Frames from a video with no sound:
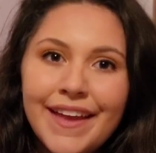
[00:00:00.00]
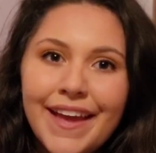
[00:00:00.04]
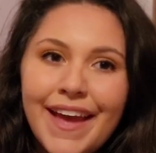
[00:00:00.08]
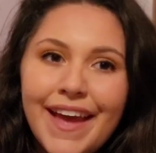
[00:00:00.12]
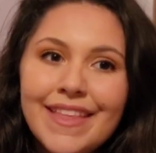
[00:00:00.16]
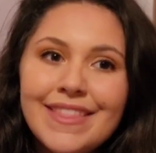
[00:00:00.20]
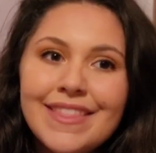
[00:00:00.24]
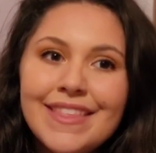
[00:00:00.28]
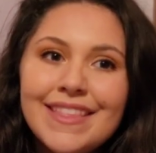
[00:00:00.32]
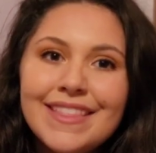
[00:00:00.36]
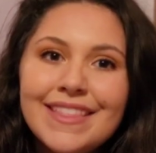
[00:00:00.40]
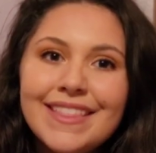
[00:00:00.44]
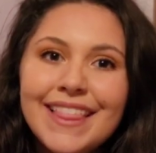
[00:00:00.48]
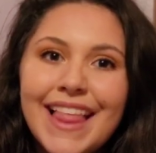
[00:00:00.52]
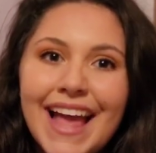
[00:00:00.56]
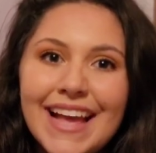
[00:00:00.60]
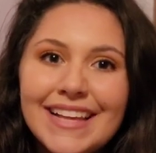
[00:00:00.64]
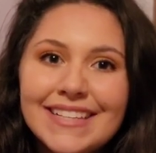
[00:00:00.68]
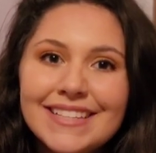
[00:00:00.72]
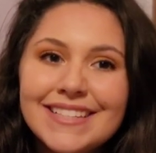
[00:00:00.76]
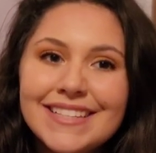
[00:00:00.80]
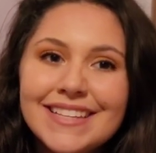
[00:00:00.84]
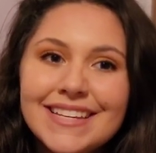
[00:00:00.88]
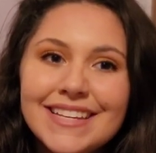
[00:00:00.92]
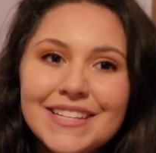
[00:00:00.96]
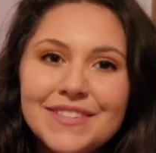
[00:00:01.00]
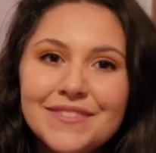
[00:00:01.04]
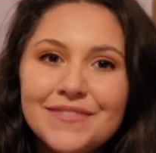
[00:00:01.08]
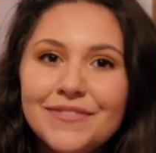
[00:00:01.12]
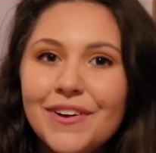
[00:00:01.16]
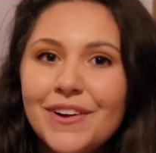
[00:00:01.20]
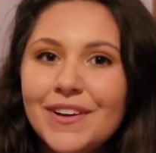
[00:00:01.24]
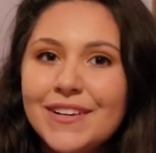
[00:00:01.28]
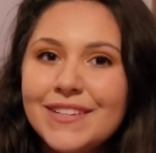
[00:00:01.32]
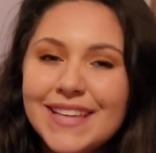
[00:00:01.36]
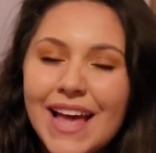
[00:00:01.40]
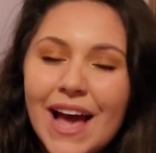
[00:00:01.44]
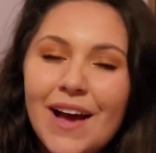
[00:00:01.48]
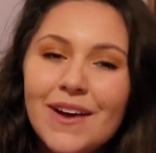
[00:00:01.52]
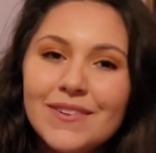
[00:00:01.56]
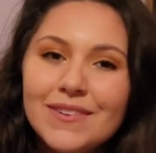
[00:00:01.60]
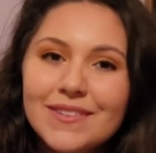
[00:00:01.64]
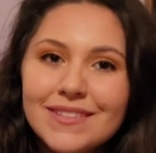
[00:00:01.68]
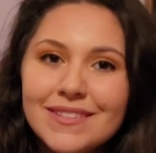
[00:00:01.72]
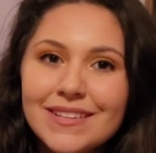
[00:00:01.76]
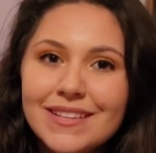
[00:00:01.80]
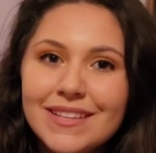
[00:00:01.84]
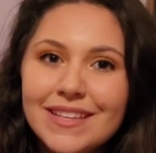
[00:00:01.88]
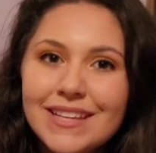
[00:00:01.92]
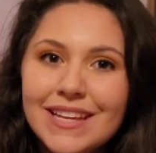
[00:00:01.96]
And then lastly, as far as house
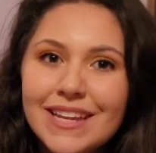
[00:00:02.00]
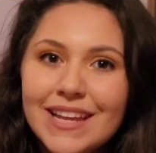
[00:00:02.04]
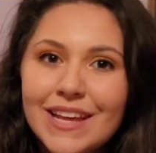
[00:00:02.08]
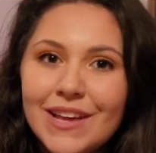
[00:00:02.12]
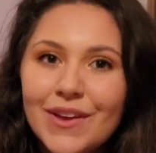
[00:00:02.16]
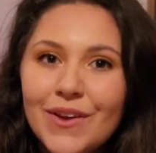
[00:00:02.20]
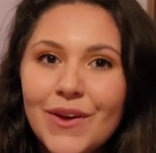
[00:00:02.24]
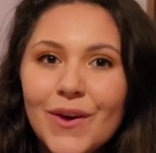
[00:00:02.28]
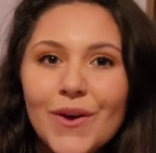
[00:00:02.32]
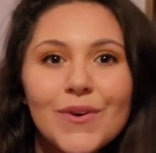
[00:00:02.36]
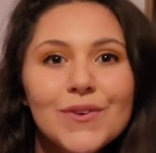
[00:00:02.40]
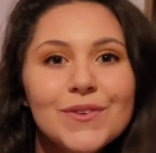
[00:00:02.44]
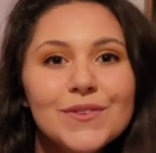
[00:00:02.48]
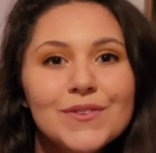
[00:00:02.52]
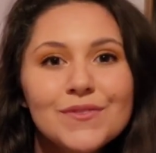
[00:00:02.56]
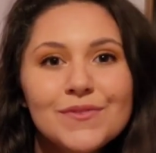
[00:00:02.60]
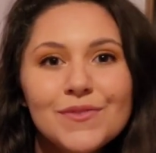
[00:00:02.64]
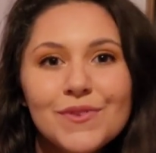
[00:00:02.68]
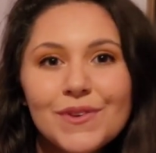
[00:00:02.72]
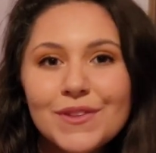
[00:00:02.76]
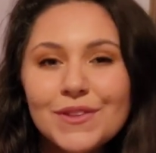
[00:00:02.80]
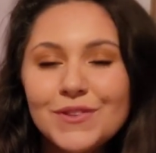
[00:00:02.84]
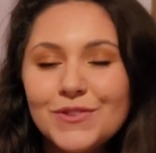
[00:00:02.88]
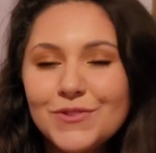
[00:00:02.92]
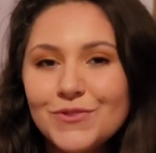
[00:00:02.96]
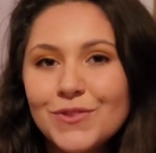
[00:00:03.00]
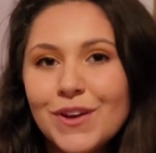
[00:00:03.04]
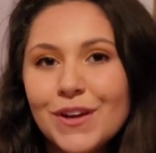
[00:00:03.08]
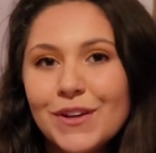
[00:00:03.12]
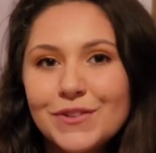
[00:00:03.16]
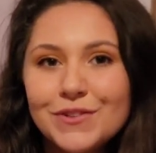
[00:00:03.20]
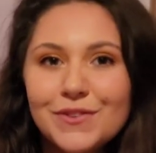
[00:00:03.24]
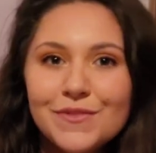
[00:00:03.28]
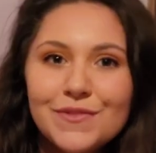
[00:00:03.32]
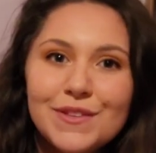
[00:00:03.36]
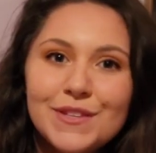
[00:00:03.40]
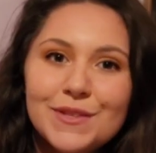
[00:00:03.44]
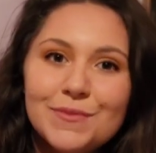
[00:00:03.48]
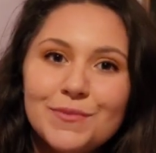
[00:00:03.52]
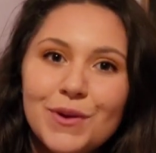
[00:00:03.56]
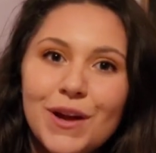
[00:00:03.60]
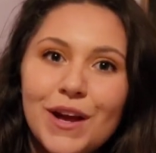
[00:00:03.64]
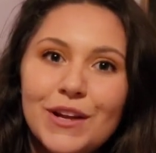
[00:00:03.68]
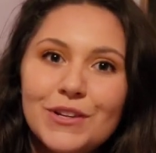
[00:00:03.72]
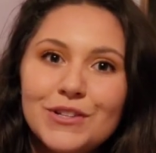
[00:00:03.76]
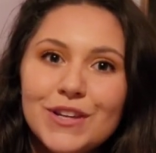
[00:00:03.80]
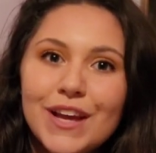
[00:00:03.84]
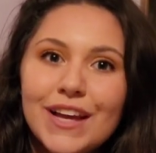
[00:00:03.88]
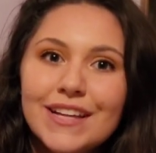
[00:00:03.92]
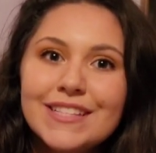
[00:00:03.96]
cleaning goes for the structure of this
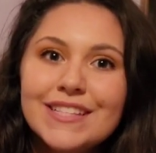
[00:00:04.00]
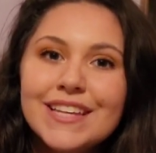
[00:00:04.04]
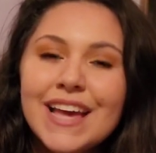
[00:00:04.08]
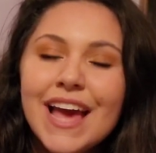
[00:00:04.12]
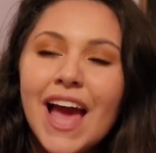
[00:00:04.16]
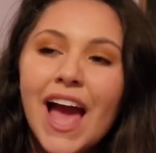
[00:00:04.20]
project,